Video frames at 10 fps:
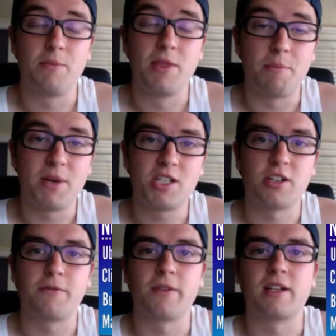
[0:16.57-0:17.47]
the pitcher
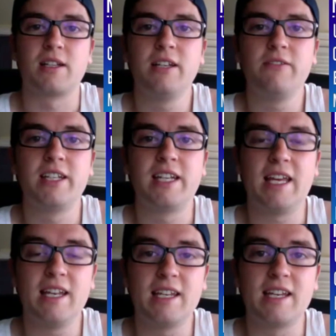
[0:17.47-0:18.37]
for the Cleveland
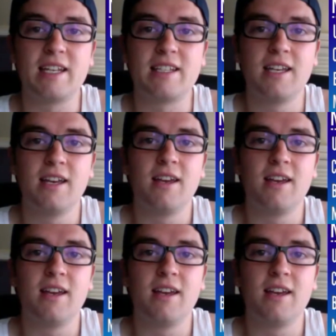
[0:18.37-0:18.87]
Indians.